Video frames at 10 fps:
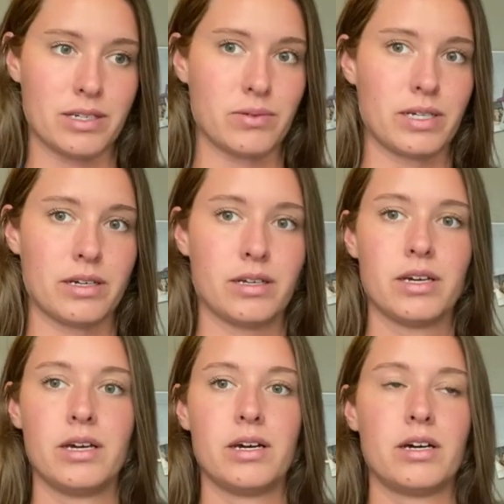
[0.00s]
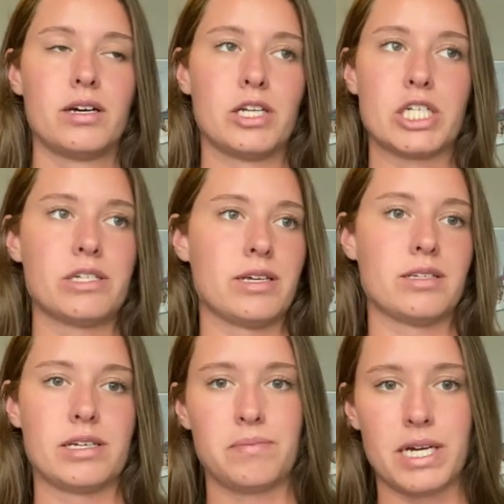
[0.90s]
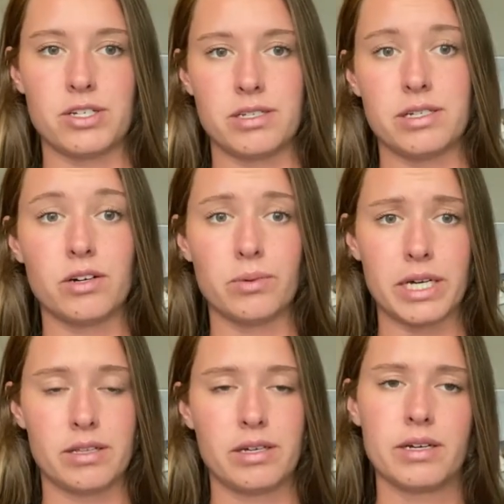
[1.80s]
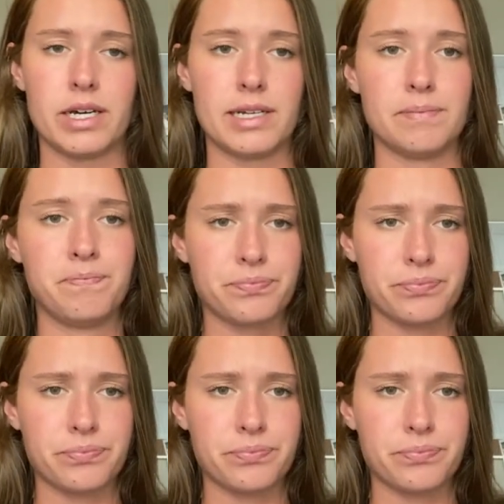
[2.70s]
It's one of the largest things that patients deal with, and